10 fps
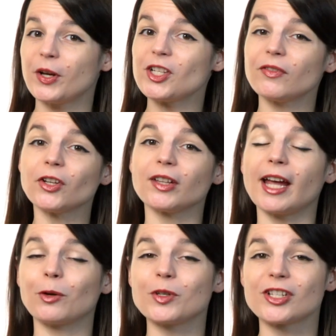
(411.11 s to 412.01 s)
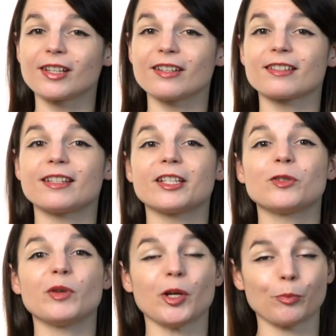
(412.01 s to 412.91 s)
which of your language skills need
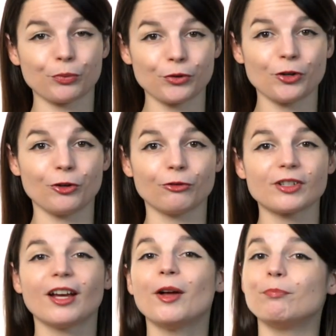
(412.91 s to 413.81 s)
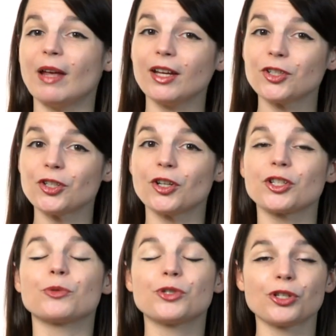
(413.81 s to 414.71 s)
to be improved, make sure
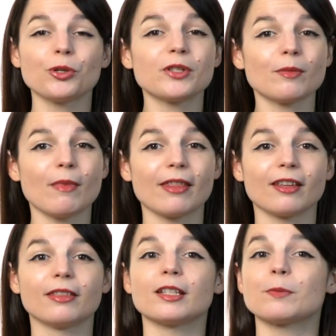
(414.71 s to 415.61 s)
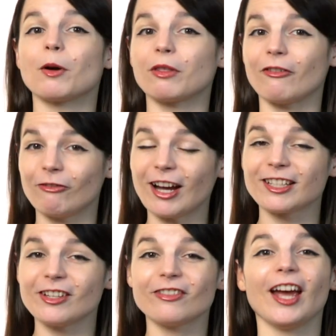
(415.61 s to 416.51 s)
you choose a method that's both
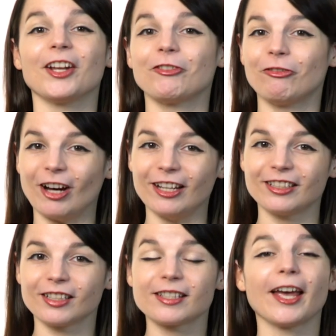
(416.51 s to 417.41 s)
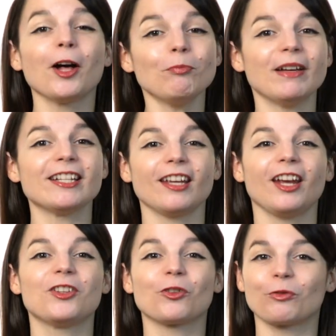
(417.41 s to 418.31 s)
effective and fun to help
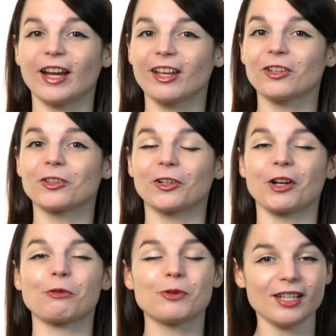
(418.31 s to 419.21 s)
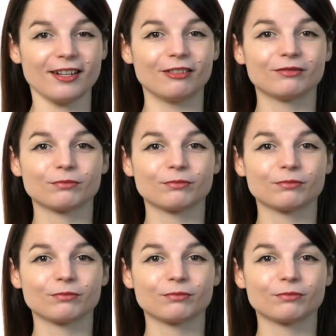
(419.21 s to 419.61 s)
maintain your regular learning routine.